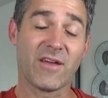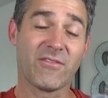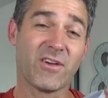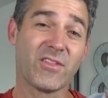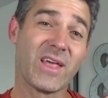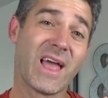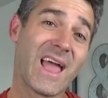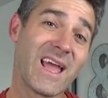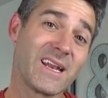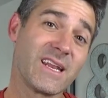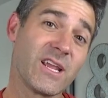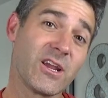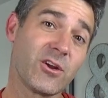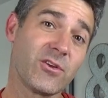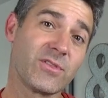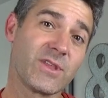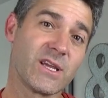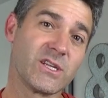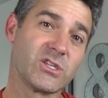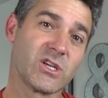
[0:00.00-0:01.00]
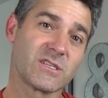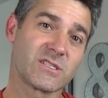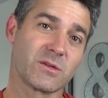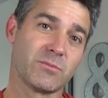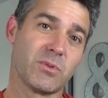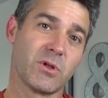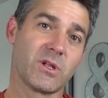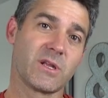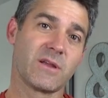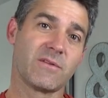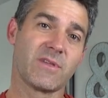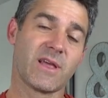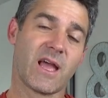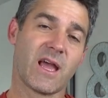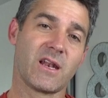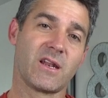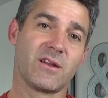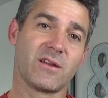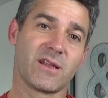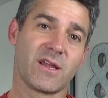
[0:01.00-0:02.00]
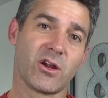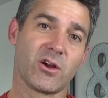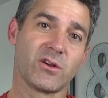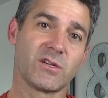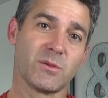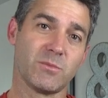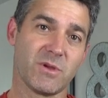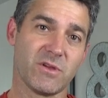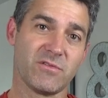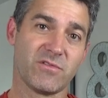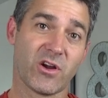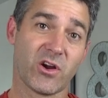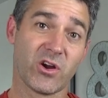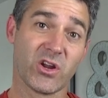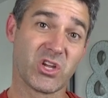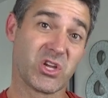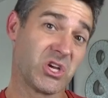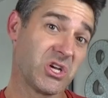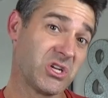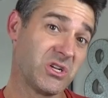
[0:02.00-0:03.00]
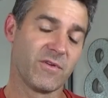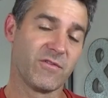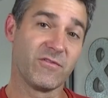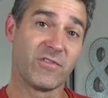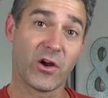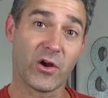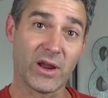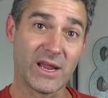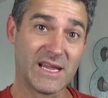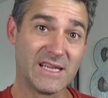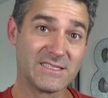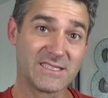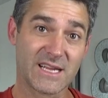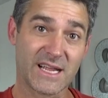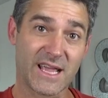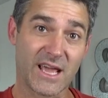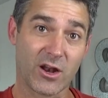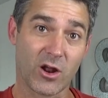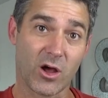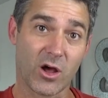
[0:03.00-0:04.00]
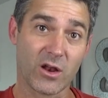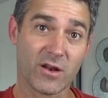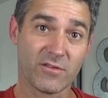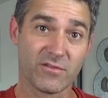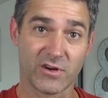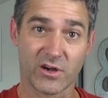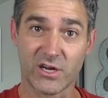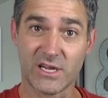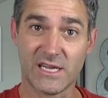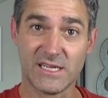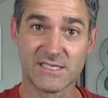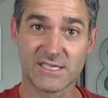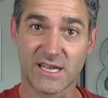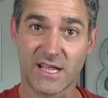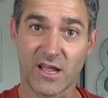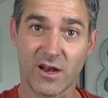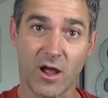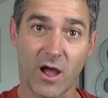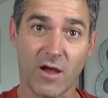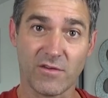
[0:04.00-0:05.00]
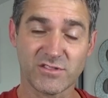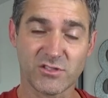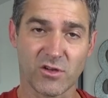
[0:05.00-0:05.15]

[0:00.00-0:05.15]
I found the headgear and the adjustability of the headgear to be very good, very easy to get on, very easy to get off.